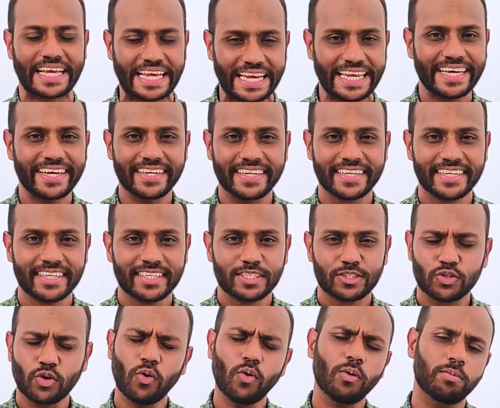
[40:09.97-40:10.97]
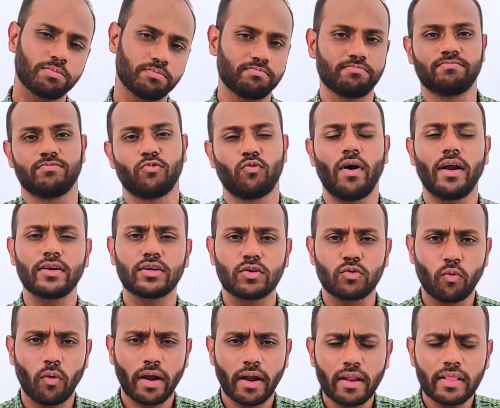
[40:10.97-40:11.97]
Clear? So
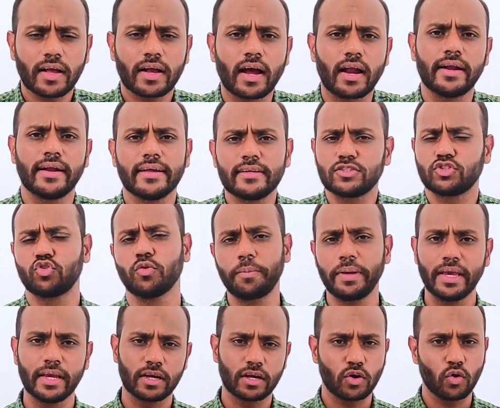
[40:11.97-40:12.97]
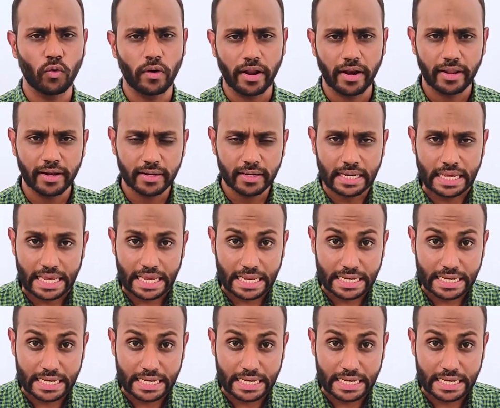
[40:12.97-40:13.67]
what are the contents to be included in